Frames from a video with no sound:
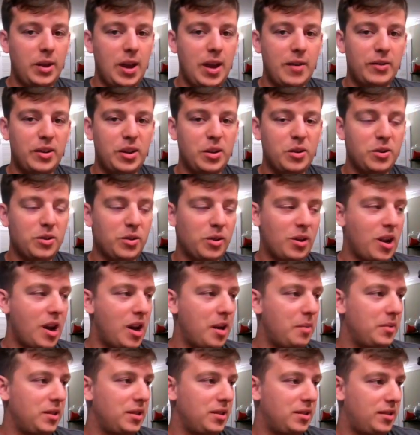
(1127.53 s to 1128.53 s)
you have any other
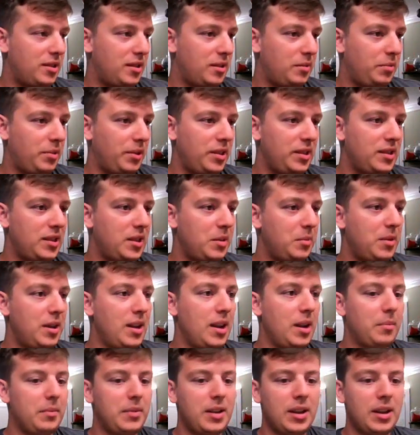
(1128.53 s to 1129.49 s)
comments, please hit me up.